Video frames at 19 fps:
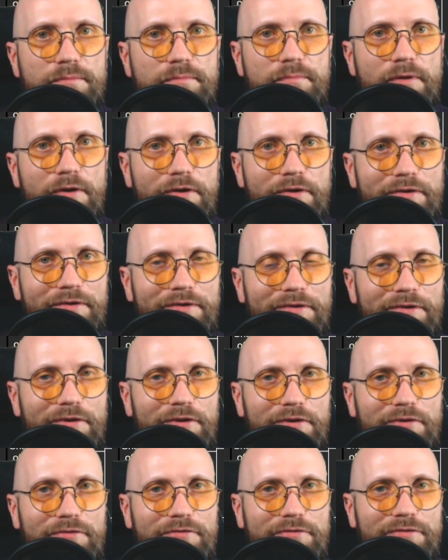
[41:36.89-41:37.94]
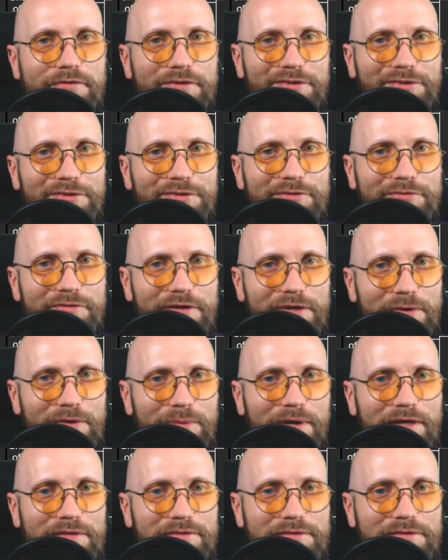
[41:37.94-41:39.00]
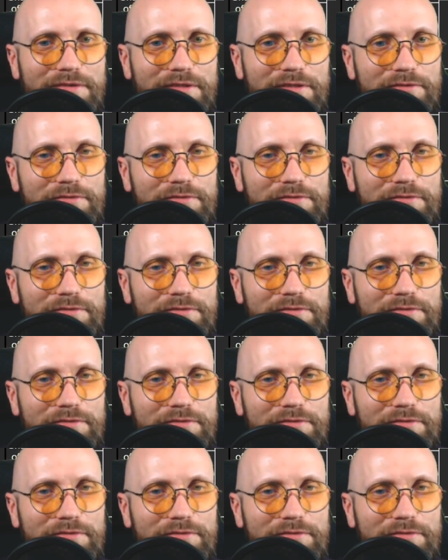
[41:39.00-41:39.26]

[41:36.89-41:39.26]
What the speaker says: part of the Feywild,